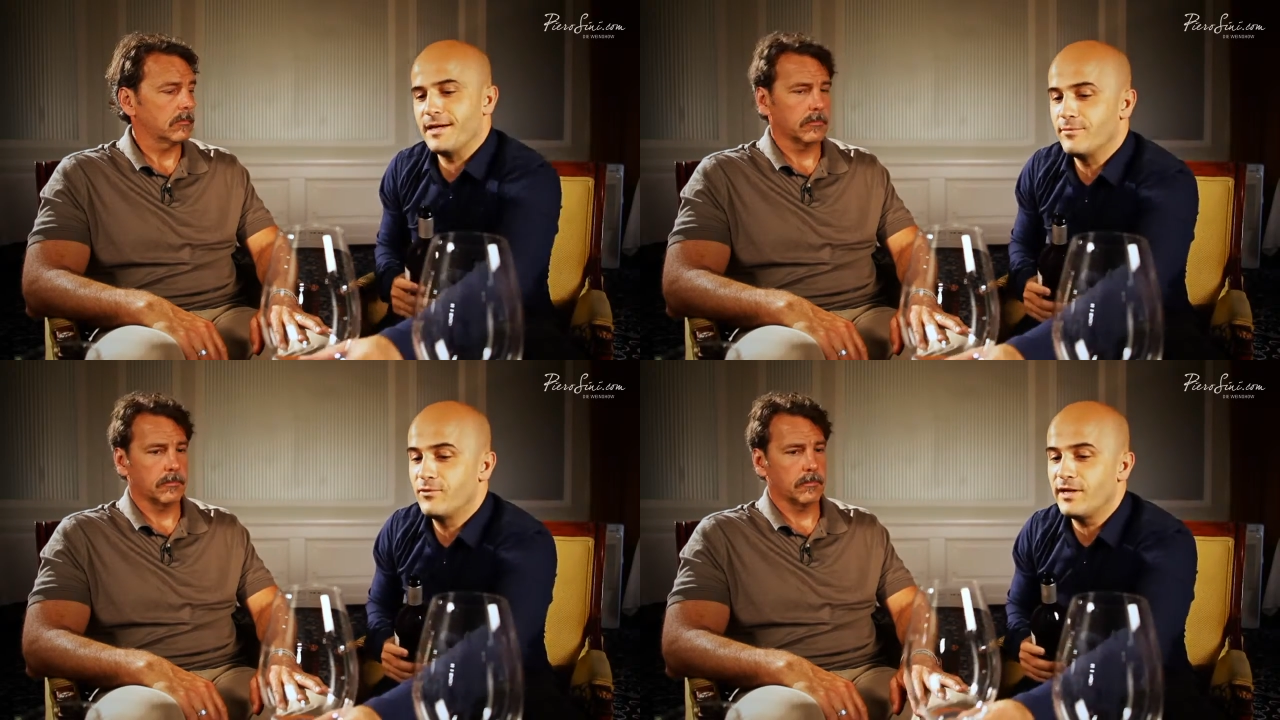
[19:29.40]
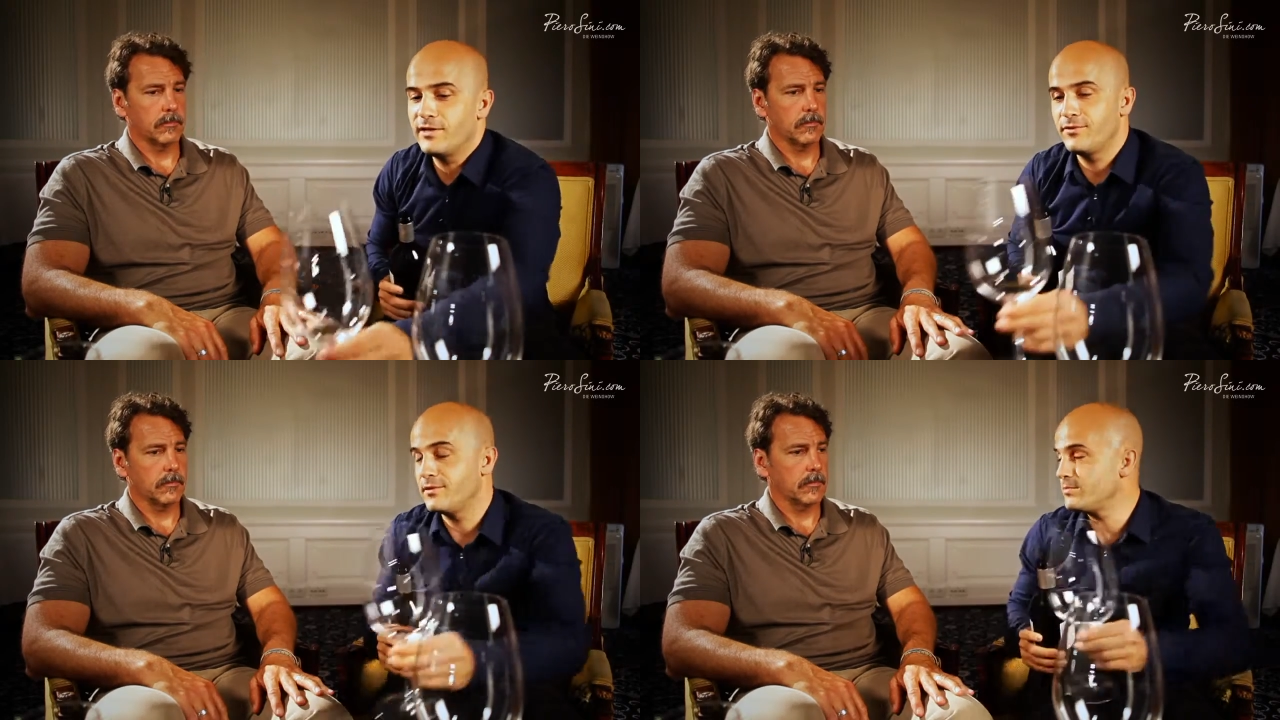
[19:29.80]

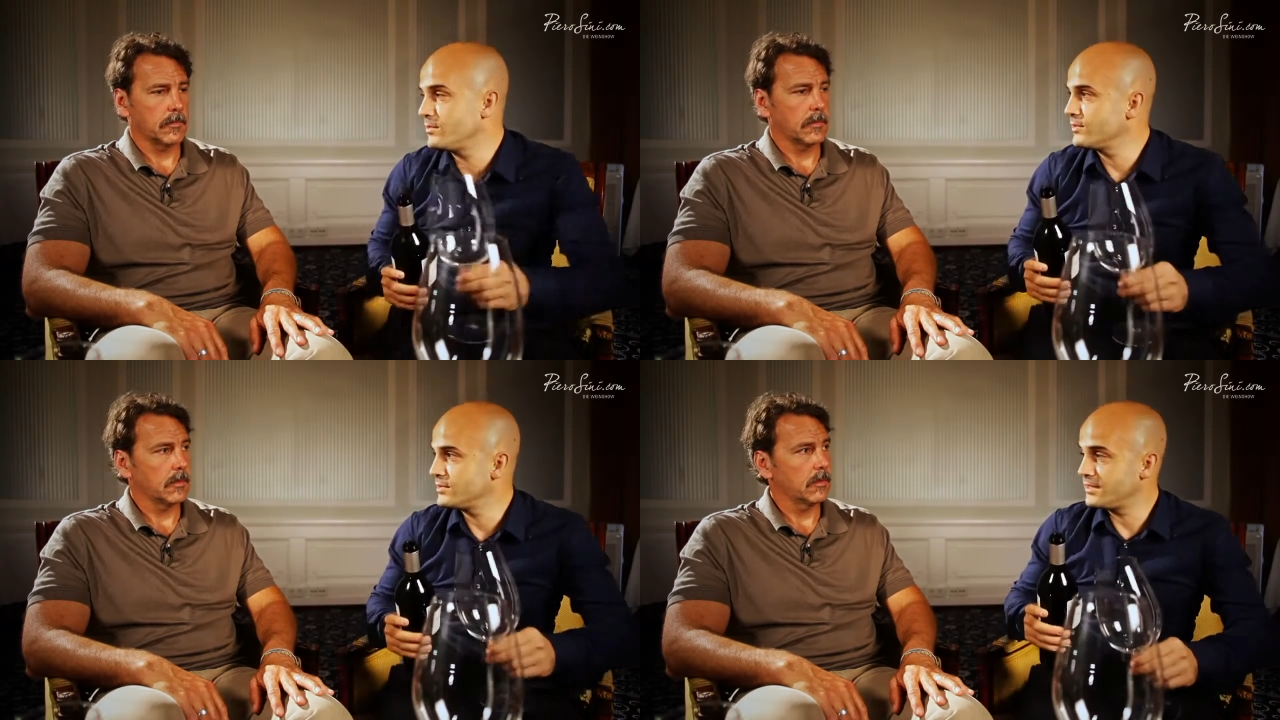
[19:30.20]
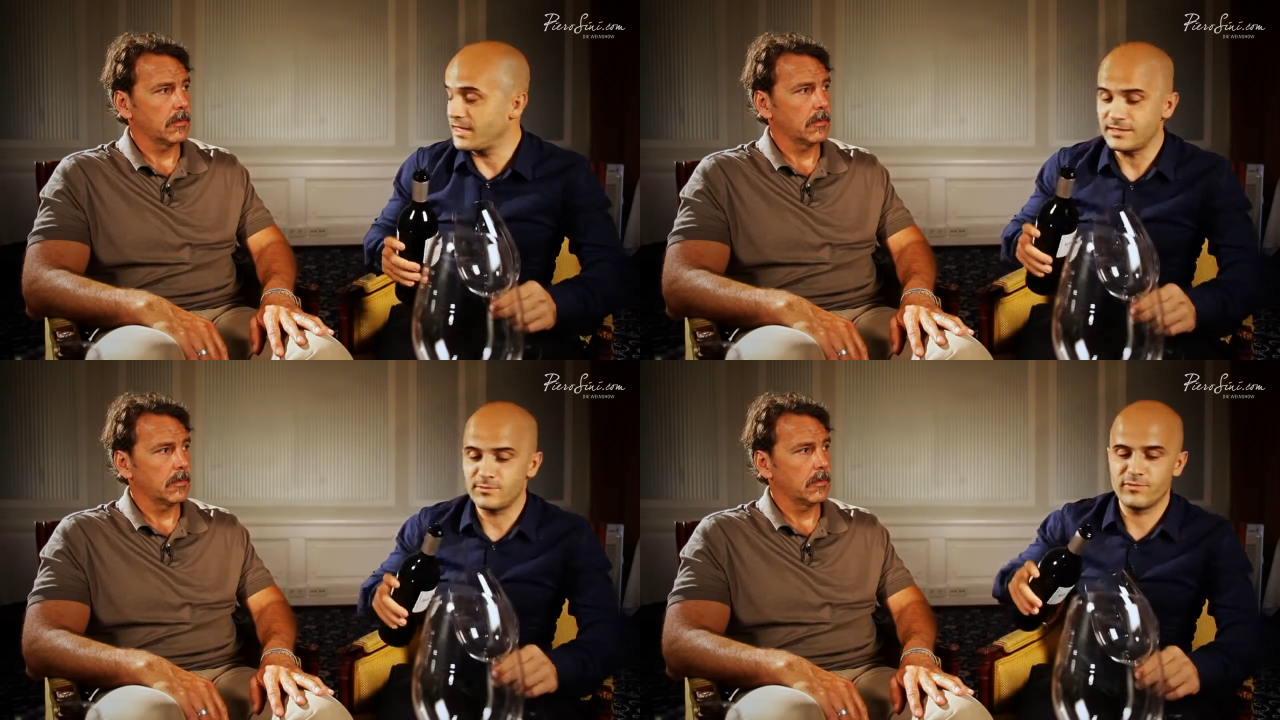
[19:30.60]
Speaker 1: quite curious because I
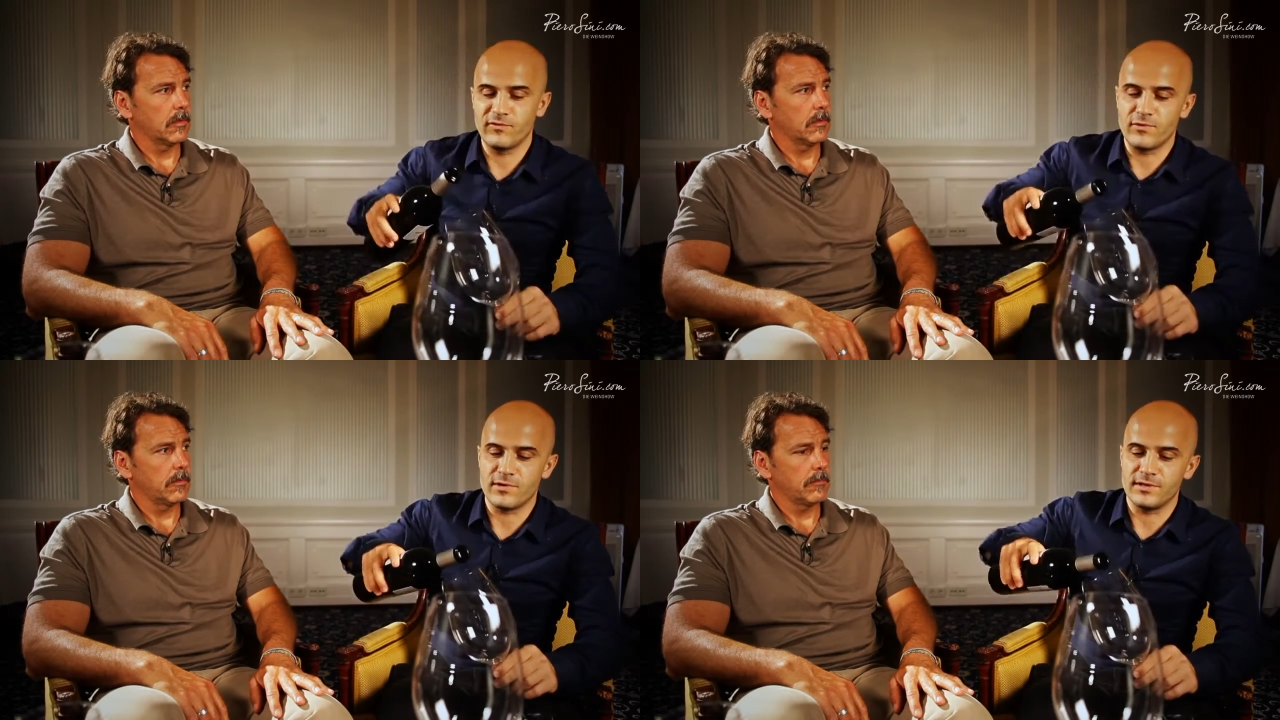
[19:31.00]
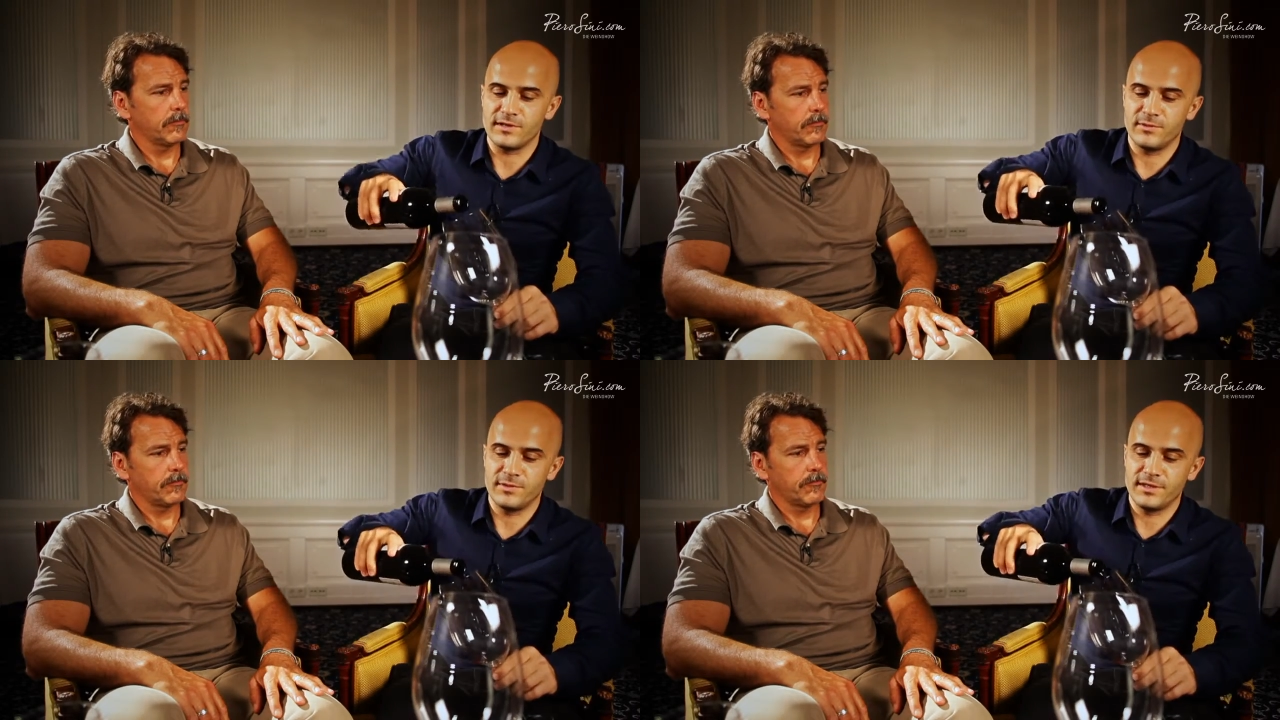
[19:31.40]
tasted before
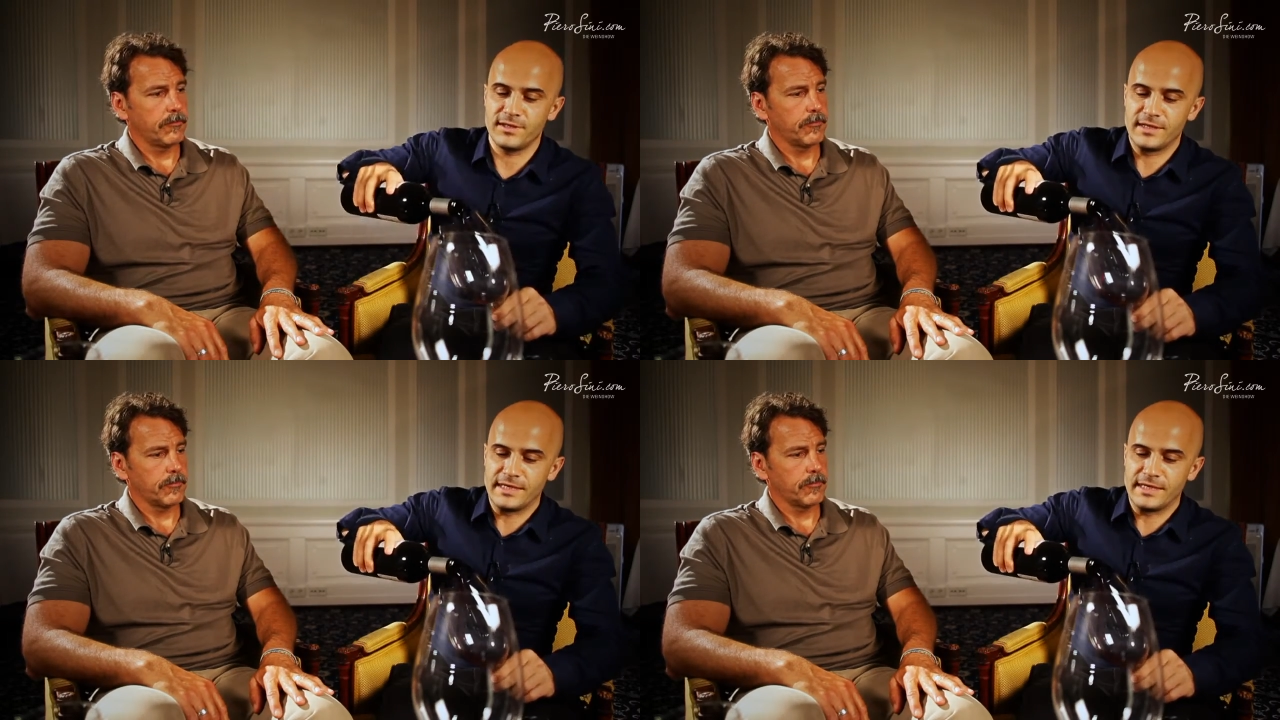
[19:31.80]
a little bit.